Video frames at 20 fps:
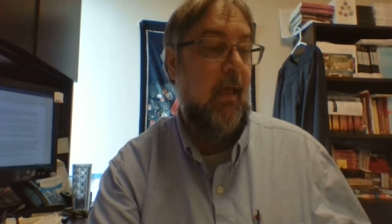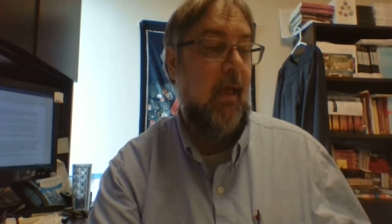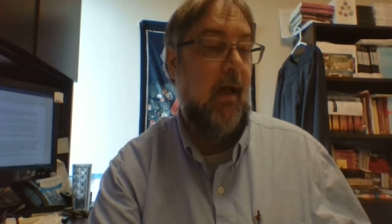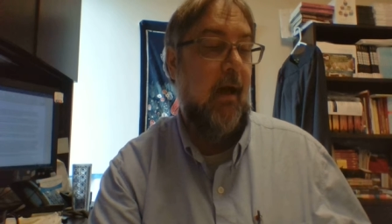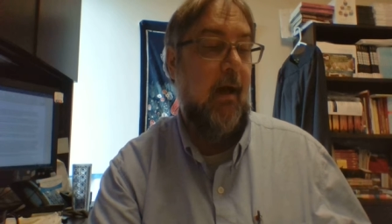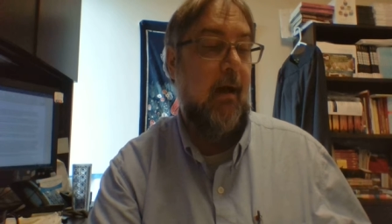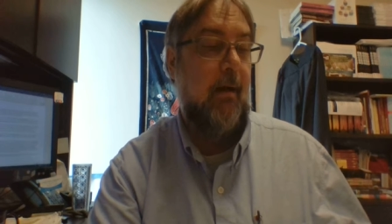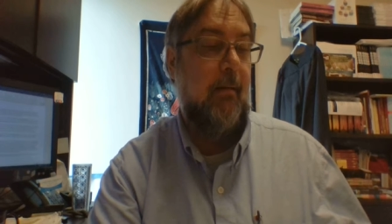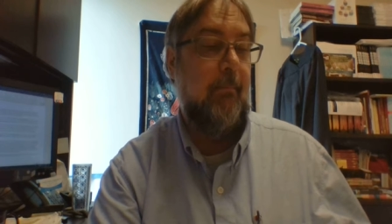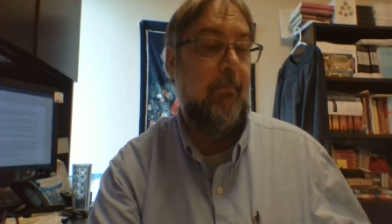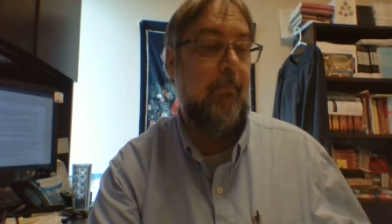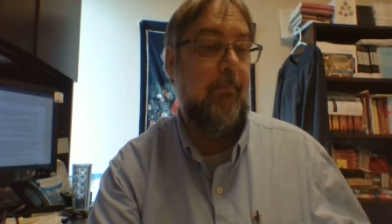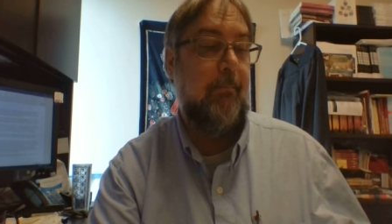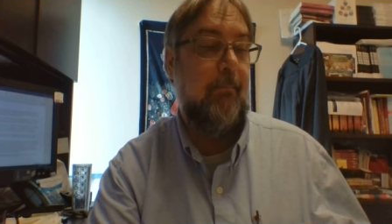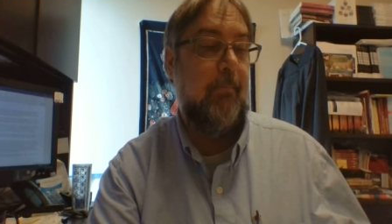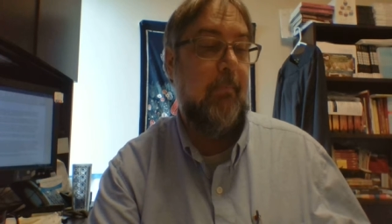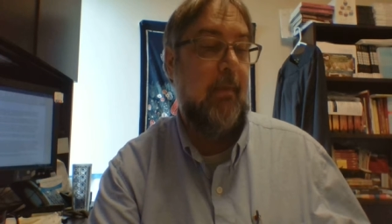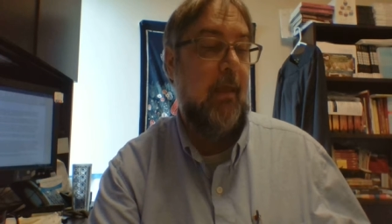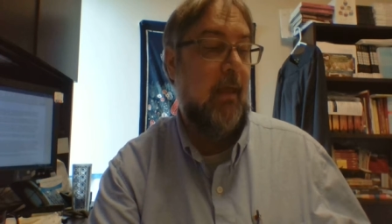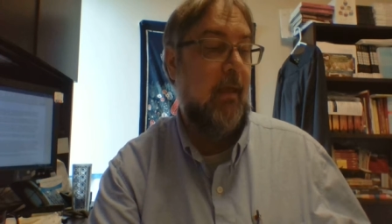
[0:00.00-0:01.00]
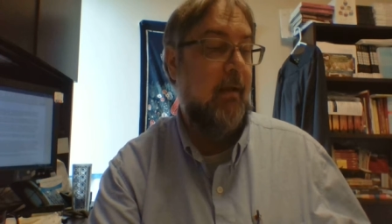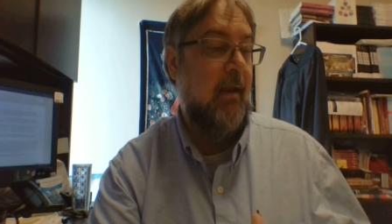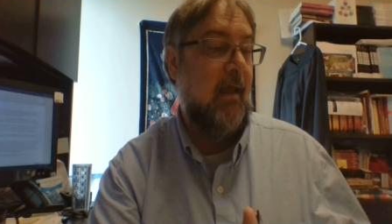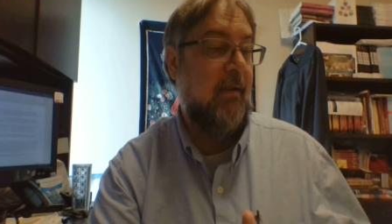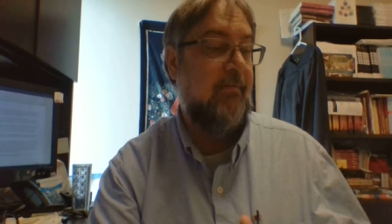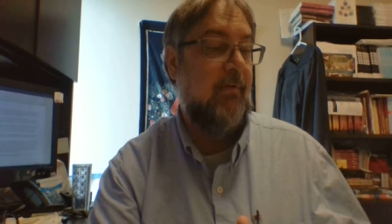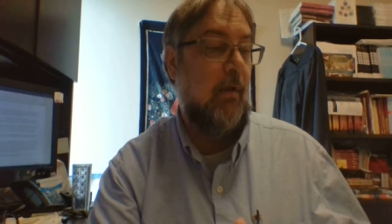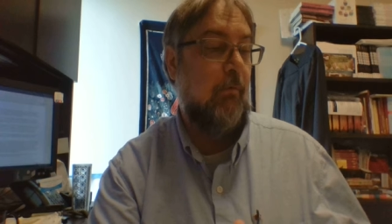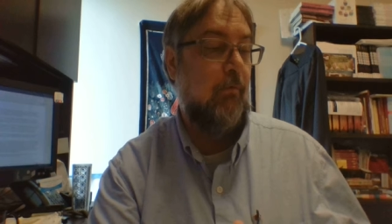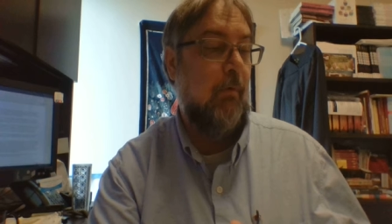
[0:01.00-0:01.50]
And
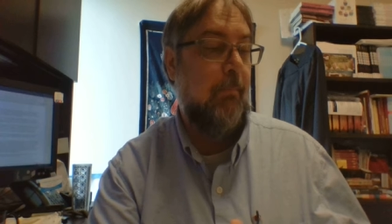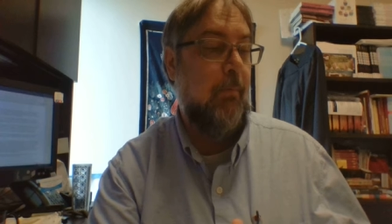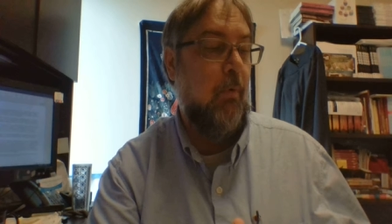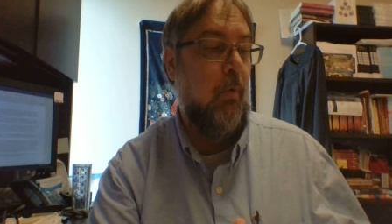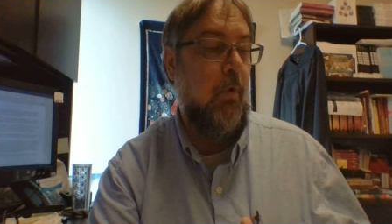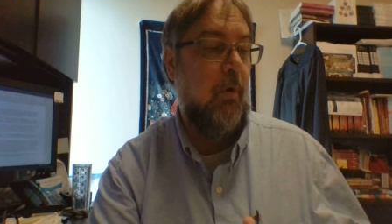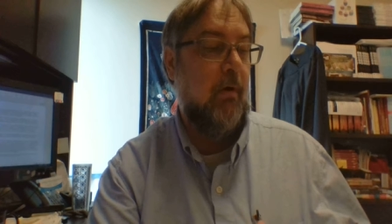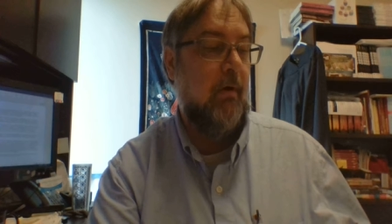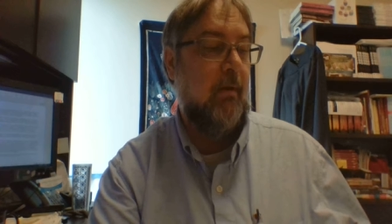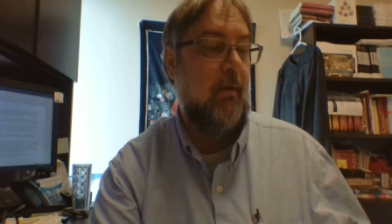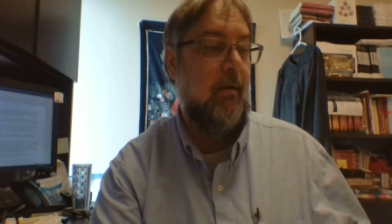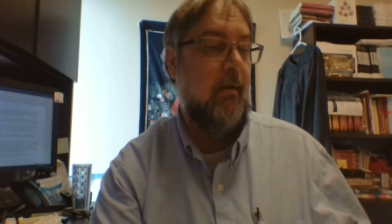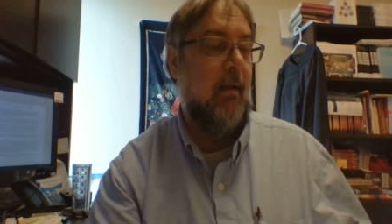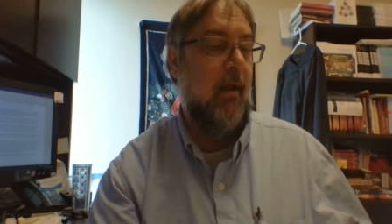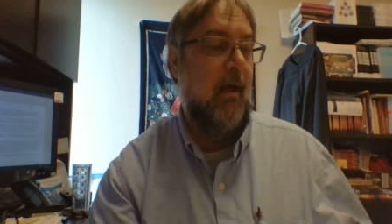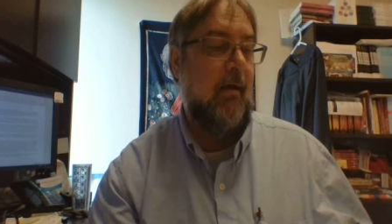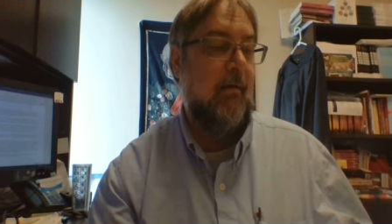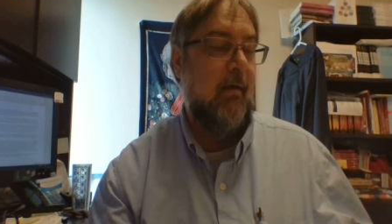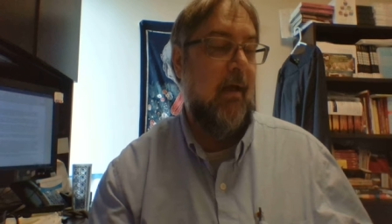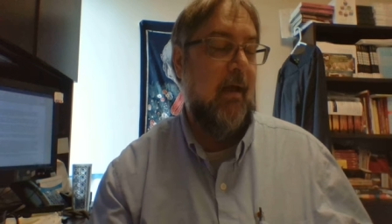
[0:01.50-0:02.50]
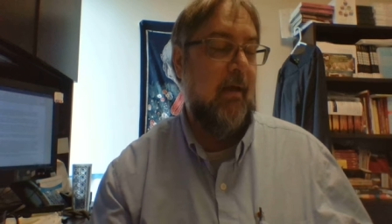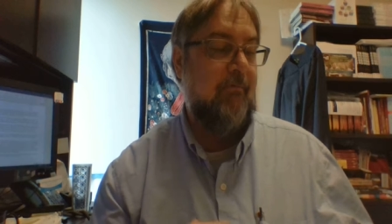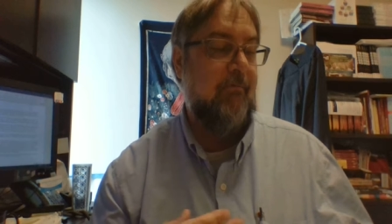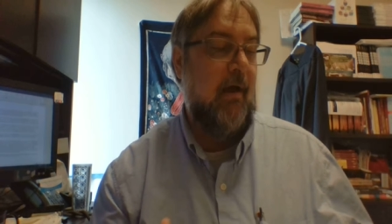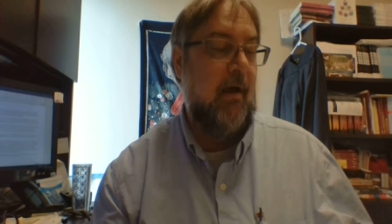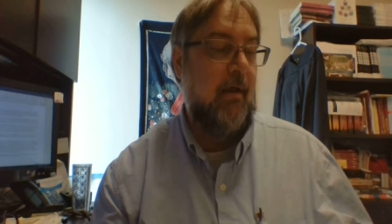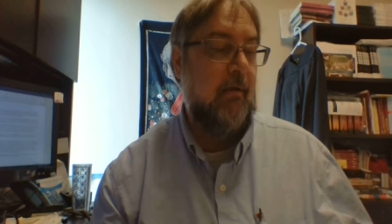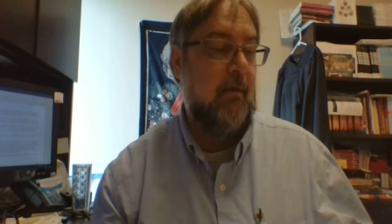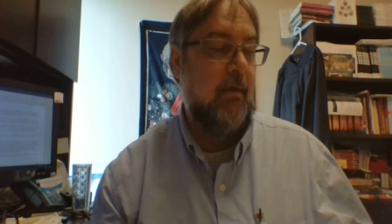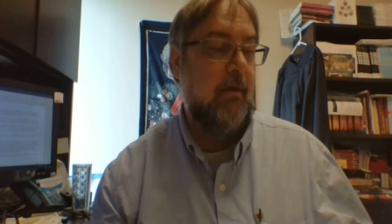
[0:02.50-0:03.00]
as I reported, I
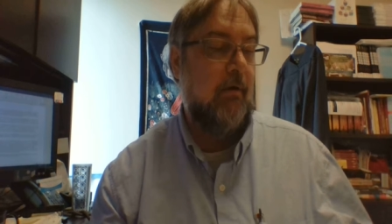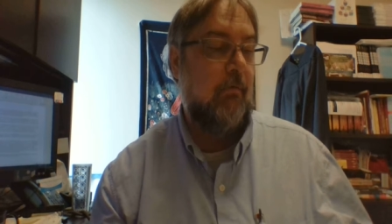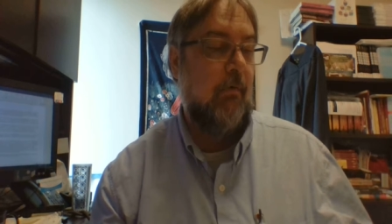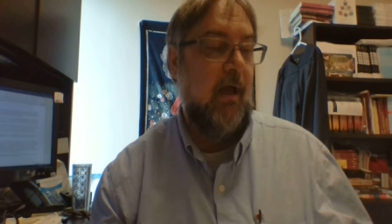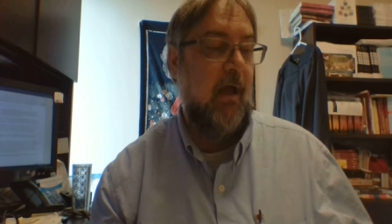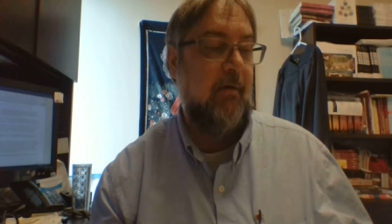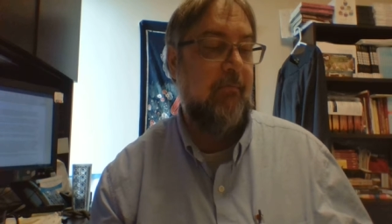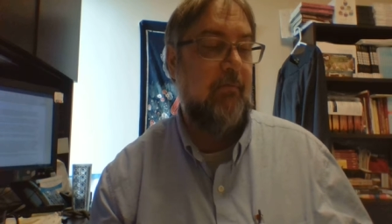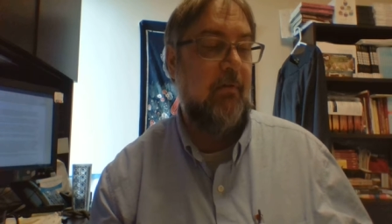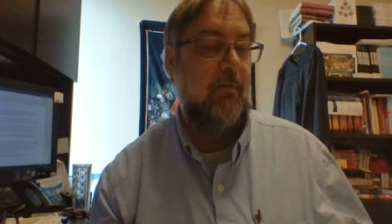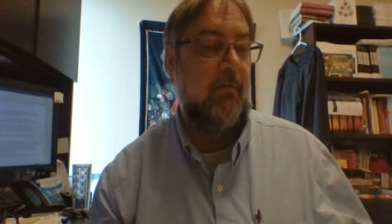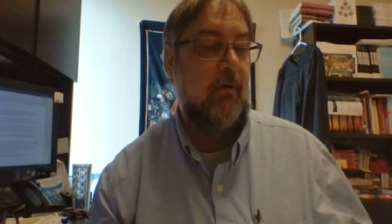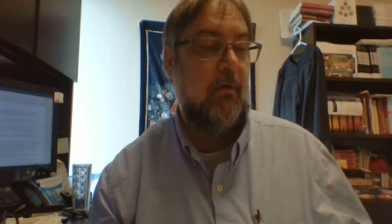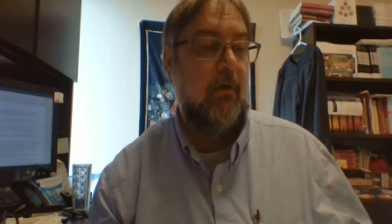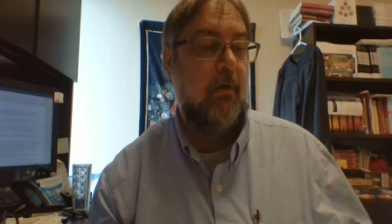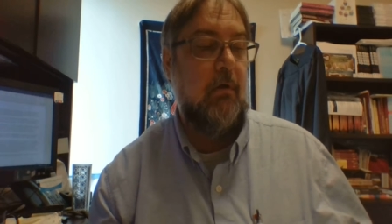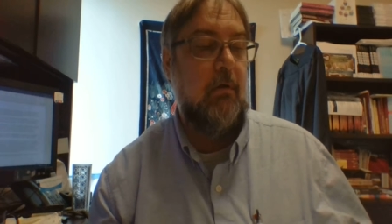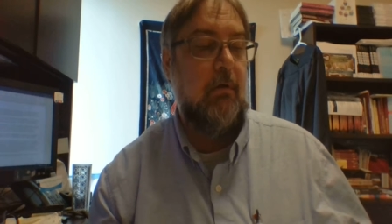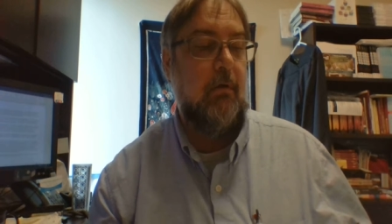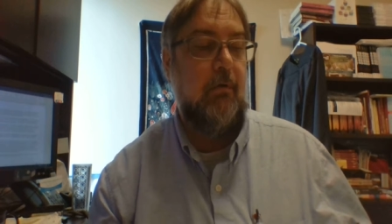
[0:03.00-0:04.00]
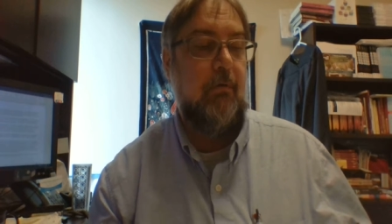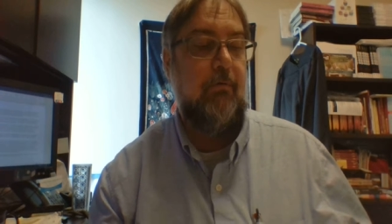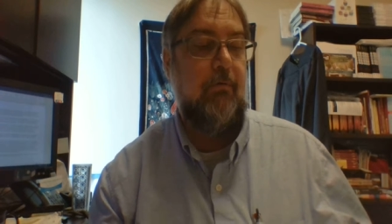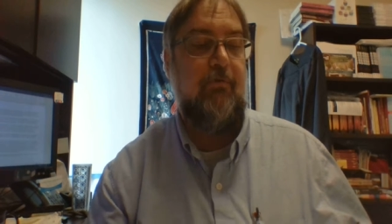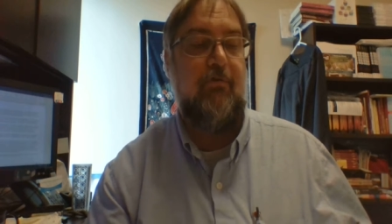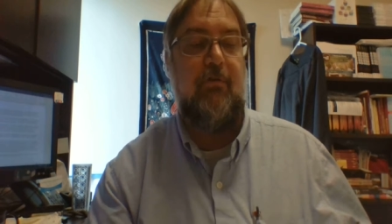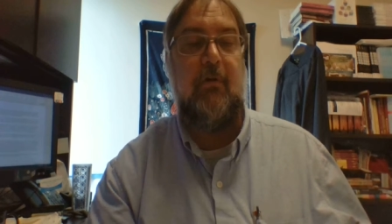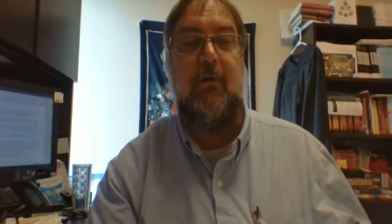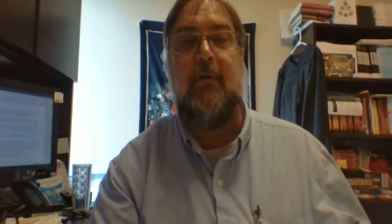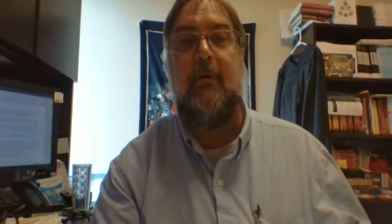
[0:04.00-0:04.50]
finally arrived at the
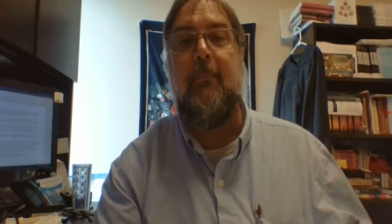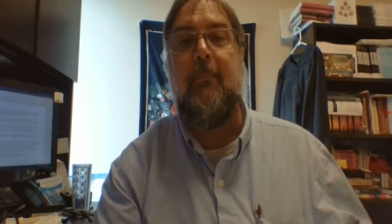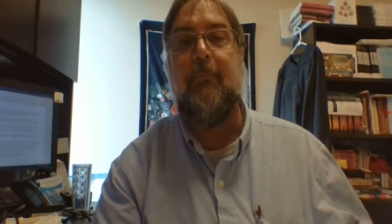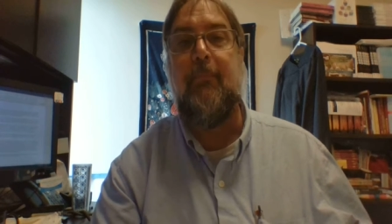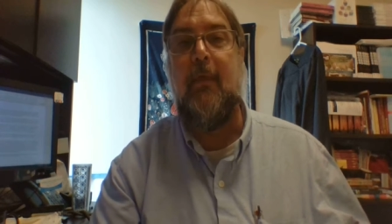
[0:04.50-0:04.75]
conclusion